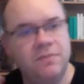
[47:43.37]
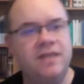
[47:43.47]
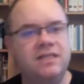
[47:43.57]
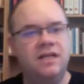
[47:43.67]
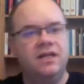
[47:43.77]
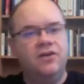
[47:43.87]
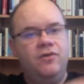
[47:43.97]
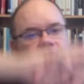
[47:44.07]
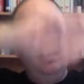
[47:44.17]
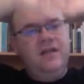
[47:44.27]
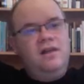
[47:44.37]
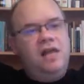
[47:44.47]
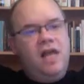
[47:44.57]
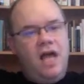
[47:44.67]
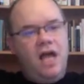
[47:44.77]
basically create a
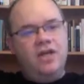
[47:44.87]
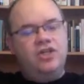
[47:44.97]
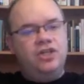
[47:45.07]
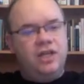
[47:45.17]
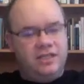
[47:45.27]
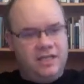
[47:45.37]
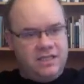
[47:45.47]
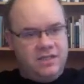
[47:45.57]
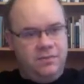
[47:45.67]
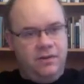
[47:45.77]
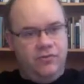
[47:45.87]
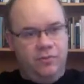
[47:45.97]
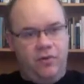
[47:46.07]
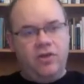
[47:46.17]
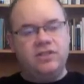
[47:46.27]
large accessible
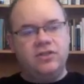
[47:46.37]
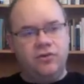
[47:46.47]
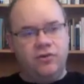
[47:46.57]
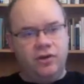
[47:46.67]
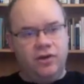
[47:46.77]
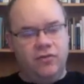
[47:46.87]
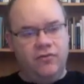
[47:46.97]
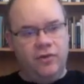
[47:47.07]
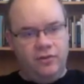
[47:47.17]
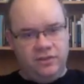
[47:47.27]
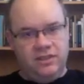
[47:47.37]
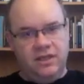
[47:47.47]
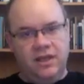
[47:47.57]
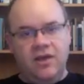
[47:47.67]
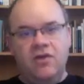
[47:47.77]
repository of those
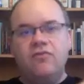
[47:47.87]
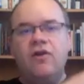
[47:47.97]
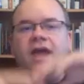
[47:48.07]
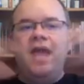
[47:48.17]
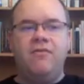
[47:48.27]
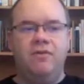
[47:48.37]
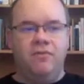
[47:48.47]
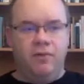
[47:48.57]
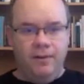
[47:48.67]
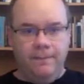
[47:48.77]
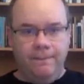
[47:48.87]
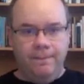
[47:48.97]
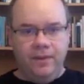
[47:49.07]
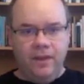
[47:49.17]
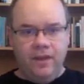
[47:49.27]
for everyone.
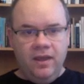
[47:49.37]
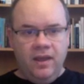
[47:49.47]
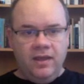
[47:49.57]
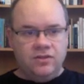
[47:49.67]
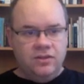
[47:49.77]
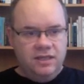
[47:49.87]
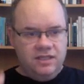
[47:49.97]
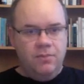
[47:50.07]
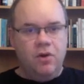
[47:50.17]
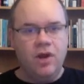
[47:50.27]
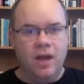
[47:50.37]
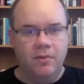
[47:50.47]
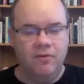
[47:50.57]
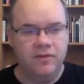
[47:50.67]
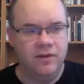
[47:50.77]
So here's a mock-up
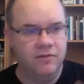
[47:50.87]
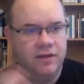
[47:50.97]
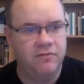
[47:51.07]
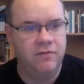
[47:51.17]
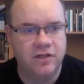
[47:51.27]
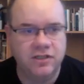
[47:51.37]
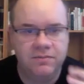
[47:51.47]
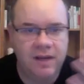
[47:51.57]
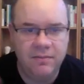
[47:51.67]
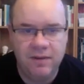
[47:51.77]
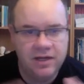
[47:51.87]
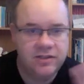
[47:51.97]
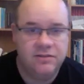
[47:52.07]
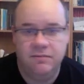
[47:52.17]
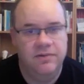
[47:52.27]
of the Wikifunctions main
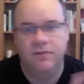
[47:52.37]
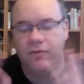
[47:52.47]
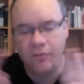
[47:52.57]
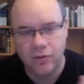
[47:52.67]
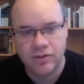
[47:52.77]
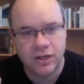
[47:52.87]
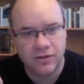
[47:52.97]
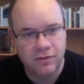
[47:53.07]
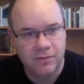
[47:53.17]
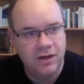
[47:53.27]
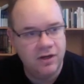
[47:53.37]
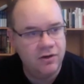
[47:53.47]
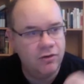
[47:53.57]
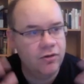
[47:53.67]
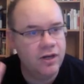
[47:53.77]
page. Who knows how it will
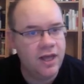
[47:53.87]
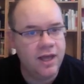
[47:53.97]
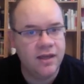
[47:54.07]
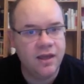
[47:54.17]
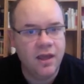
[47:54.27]
look like.